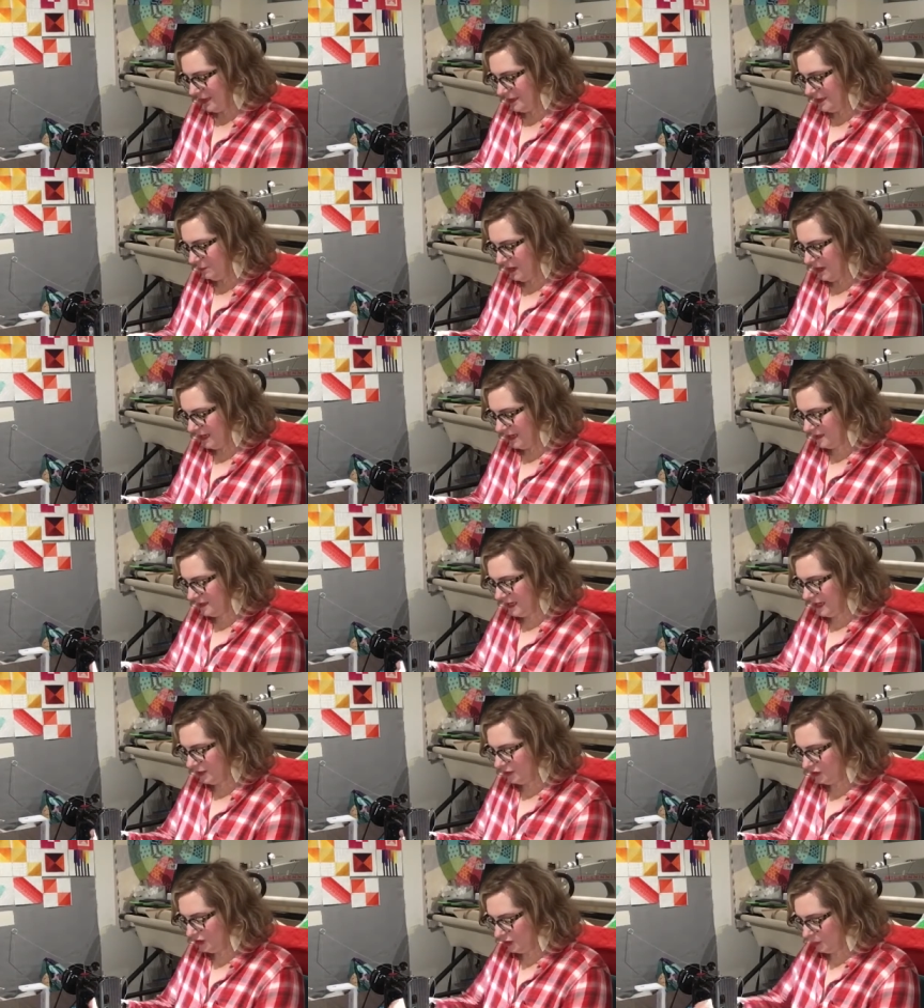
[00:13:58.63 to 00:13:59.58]
My
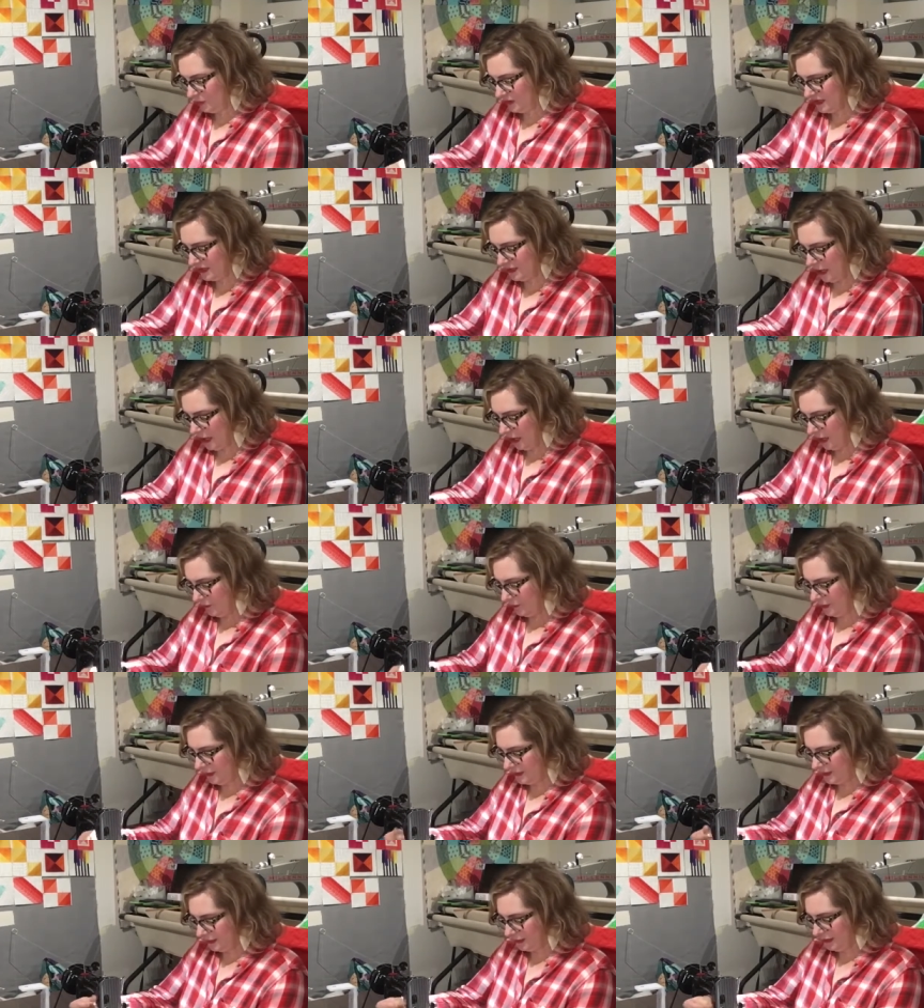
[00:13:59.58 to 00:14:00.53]
intention was not for
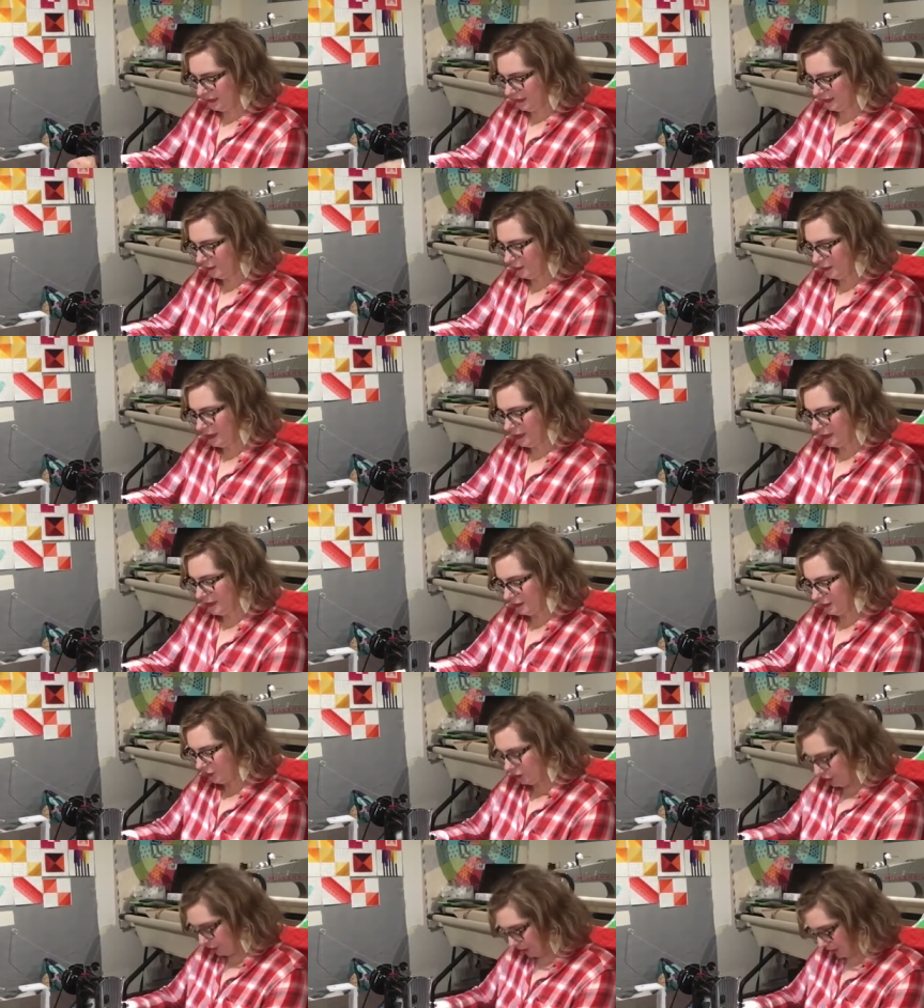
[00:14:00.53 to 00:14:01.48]
it to linger, I can
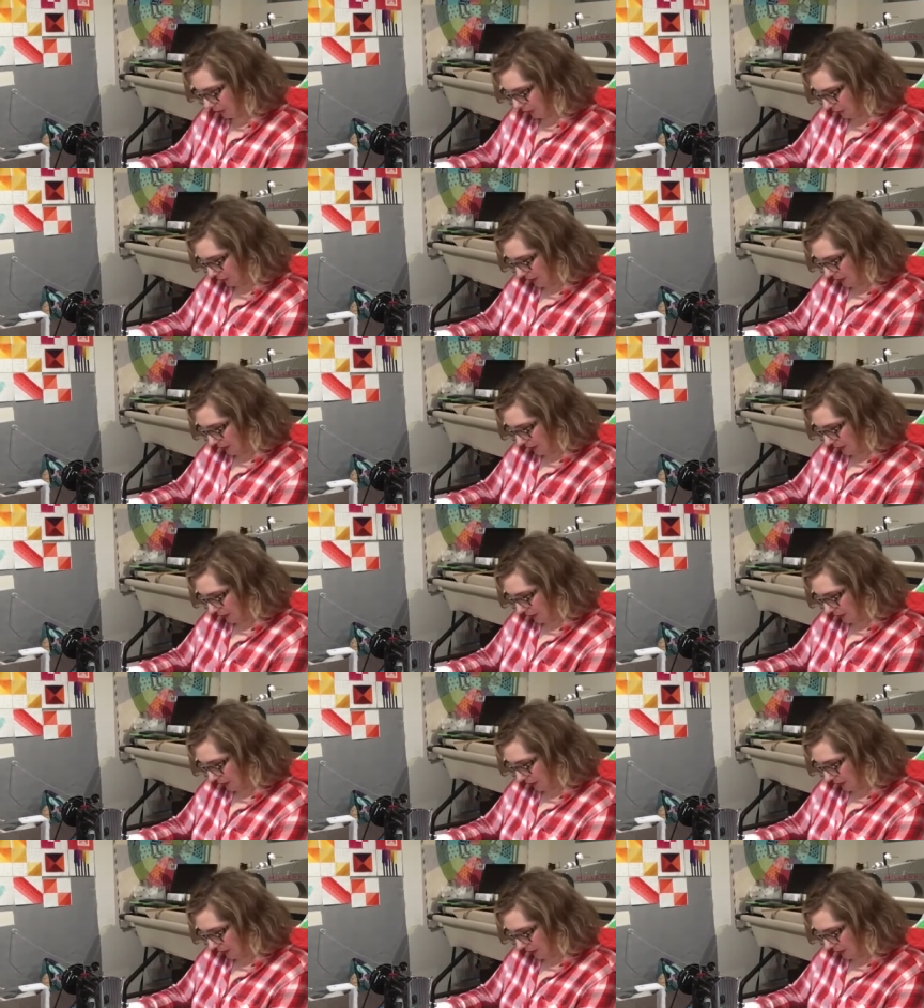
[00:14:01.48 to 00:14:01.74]
assure you.